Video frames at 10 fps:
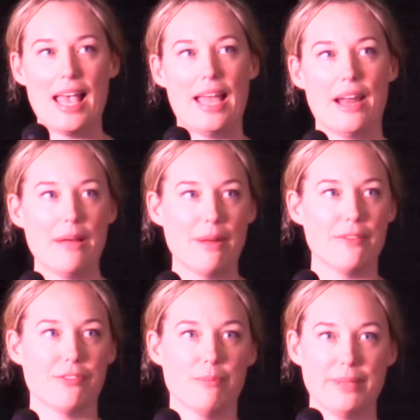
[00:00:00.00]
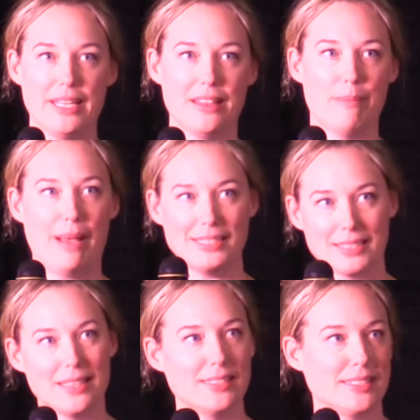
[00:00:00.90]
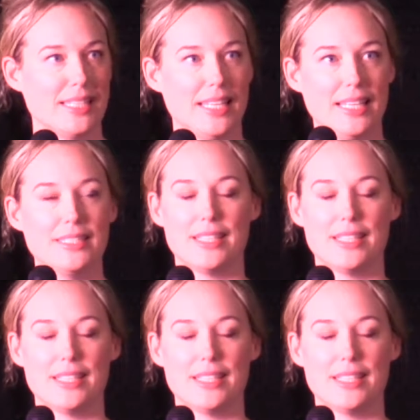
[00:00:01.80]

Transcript: And I went from being the best in the city